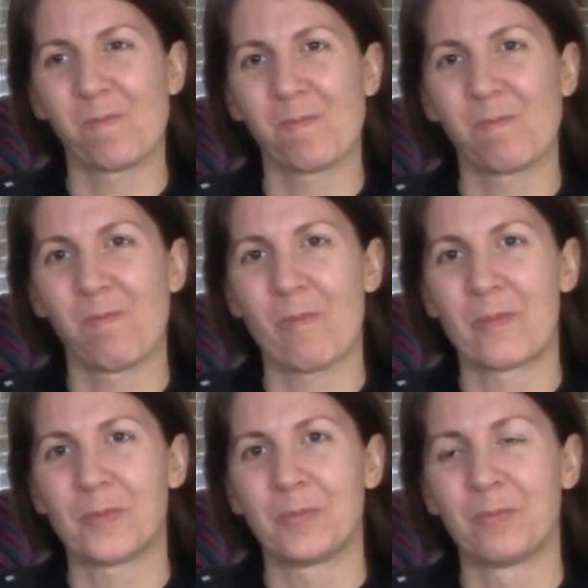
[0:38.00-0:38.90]

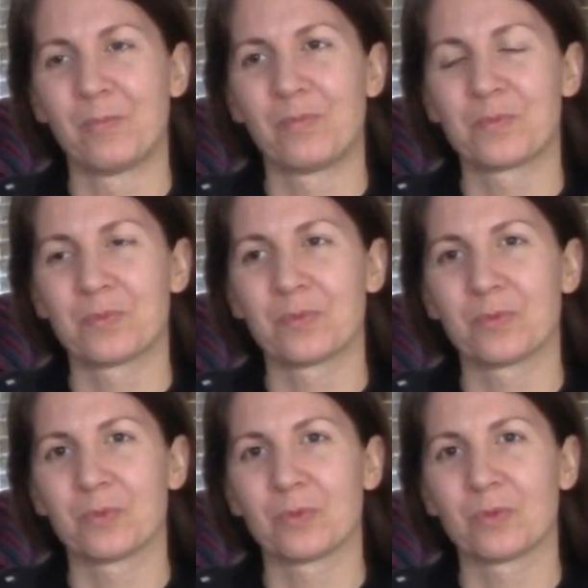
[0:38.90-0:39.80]

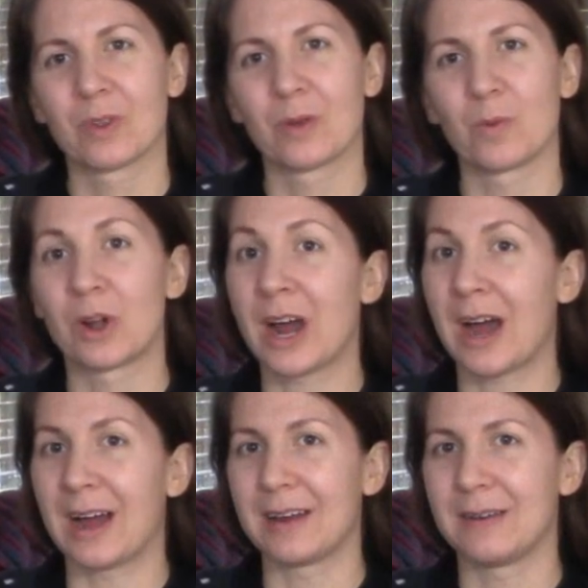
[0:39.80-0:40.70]

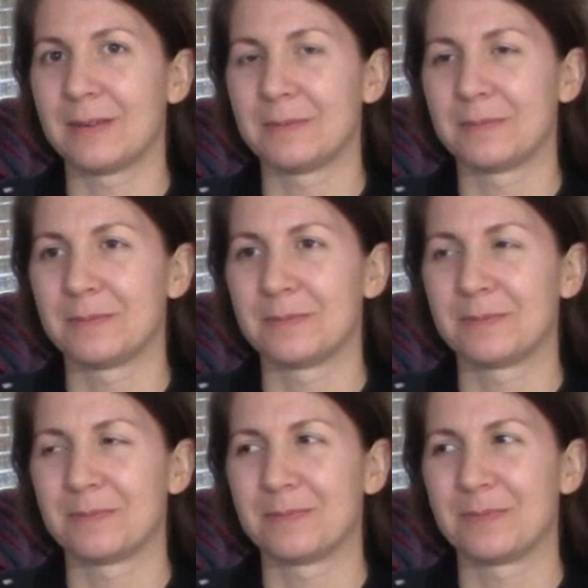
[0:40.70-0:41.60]

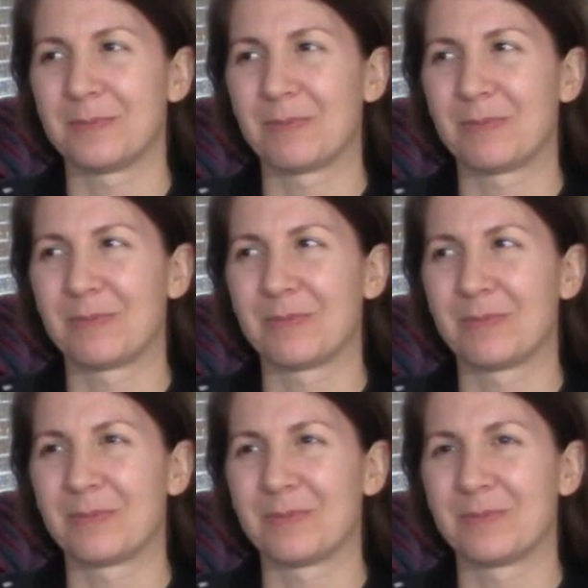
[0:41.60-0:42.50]

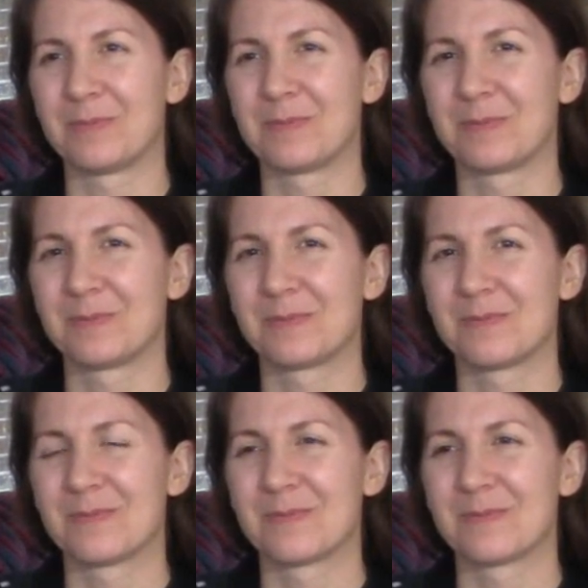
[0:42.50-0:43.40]

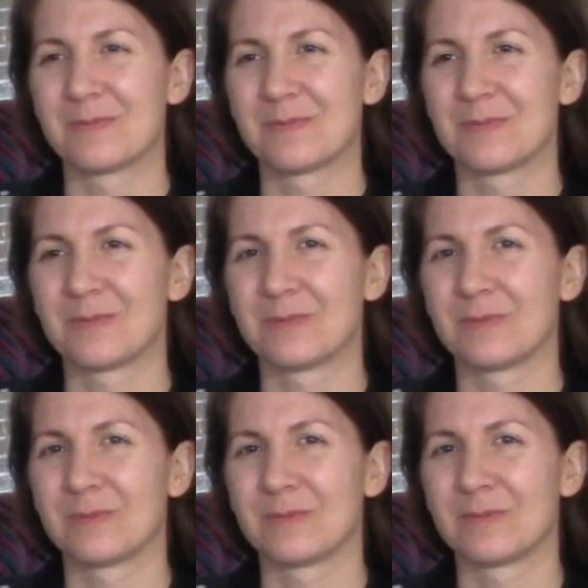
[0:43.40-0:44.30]

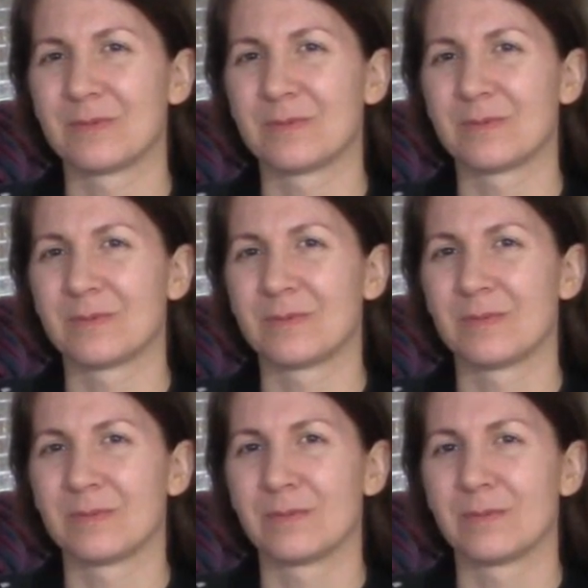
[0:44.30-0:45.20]

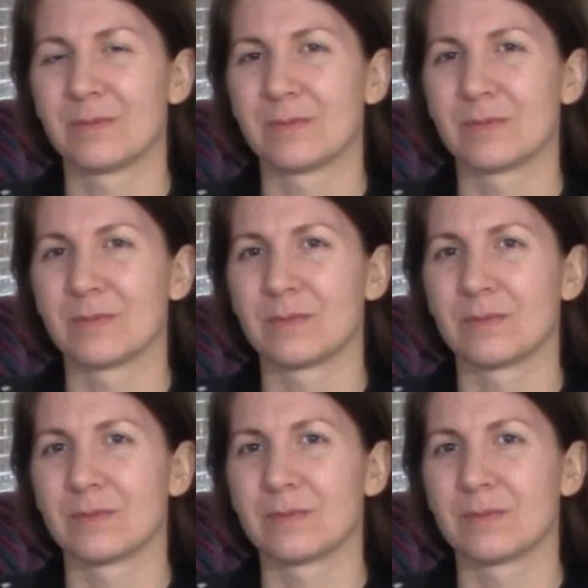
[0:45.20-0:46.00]
(not speaking)